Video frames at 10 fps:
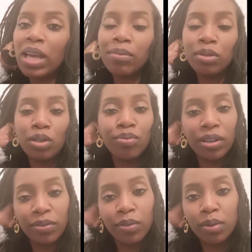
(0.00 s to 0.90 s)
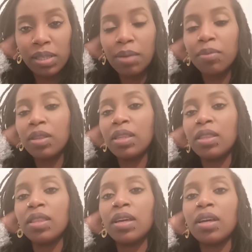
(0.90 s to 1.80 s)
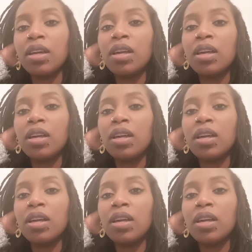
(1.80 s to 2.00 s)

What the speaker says: able to bring forth something that